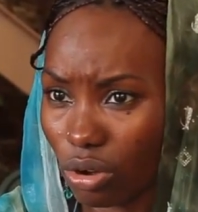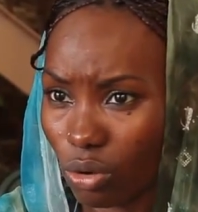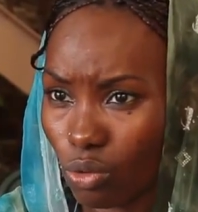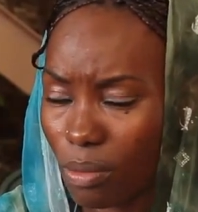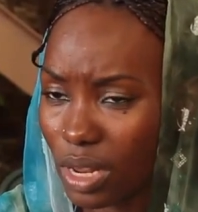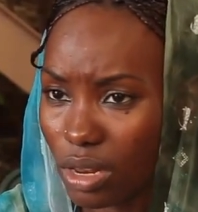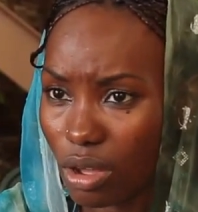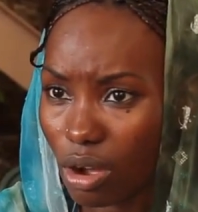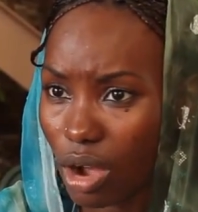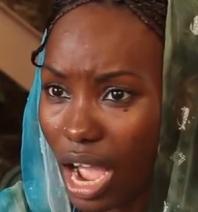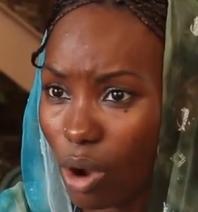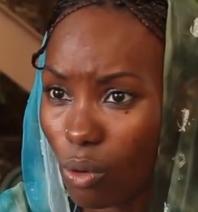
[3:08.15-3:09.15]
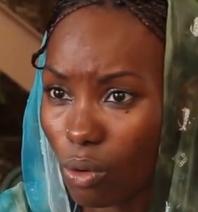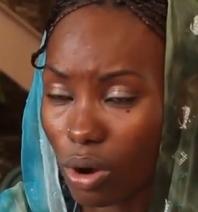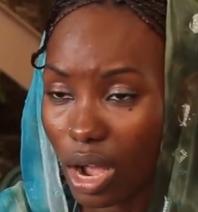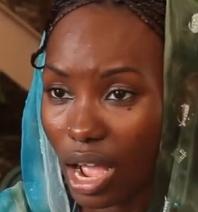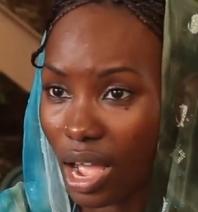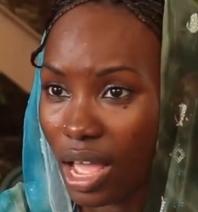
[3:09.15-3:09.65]
women know
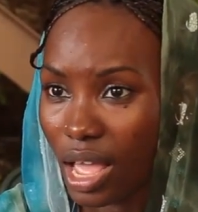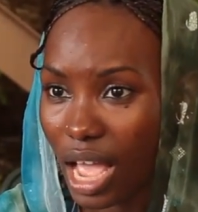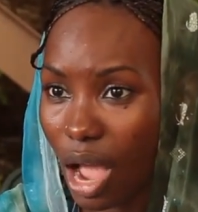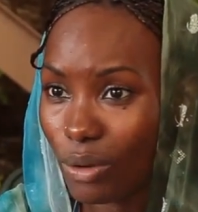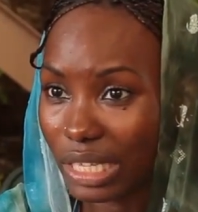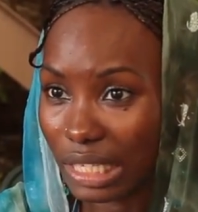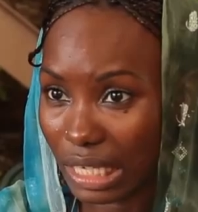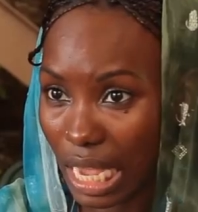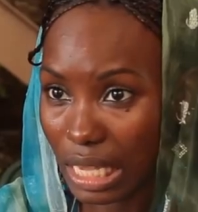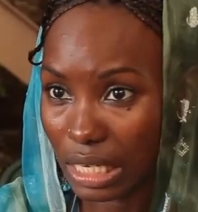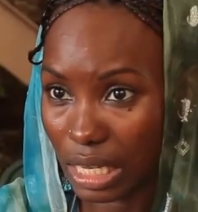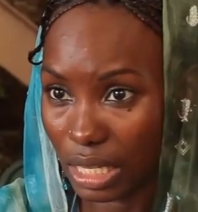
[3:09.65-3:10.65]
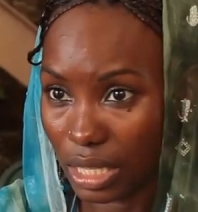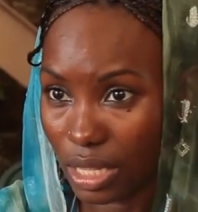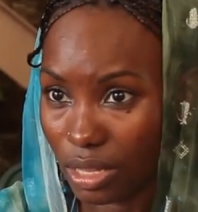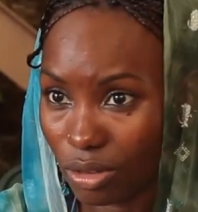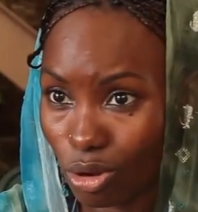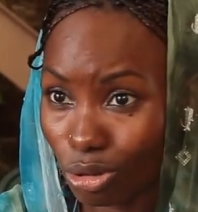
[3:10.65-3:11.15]
how it's changing.
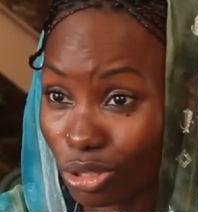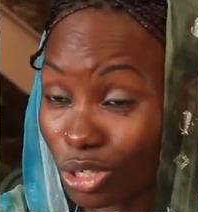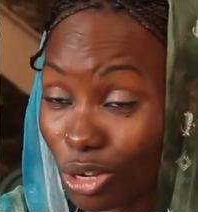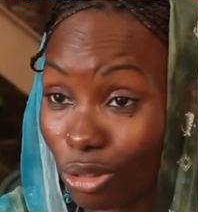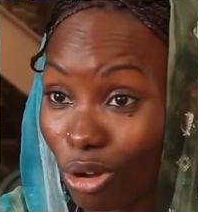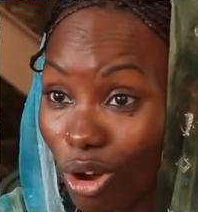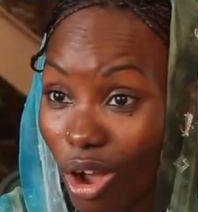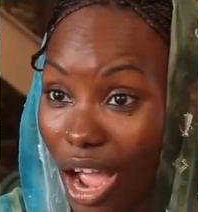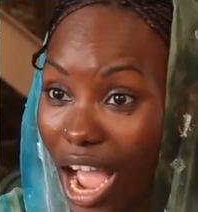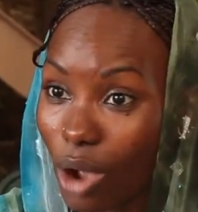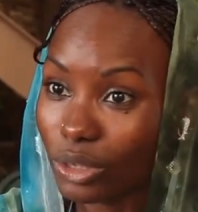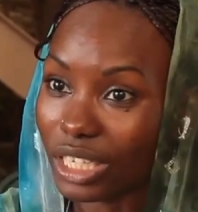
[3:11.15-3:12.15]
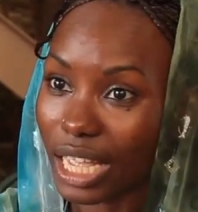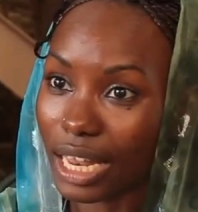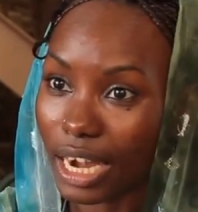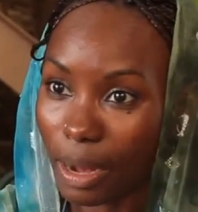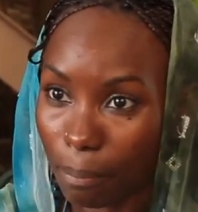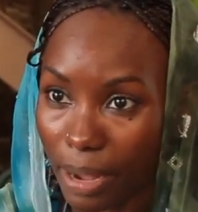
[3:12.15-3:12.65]
So she know how she
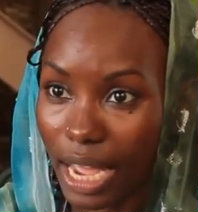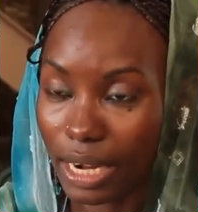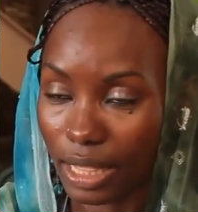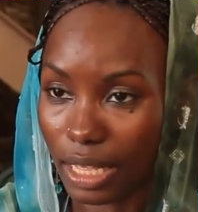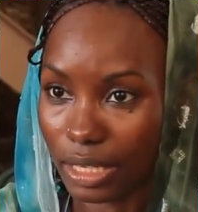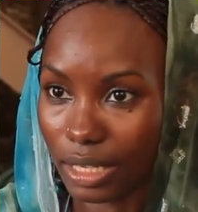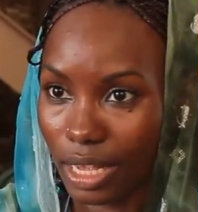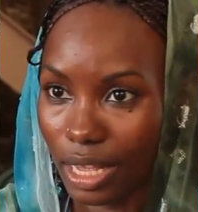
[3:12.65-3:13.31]
can repair this.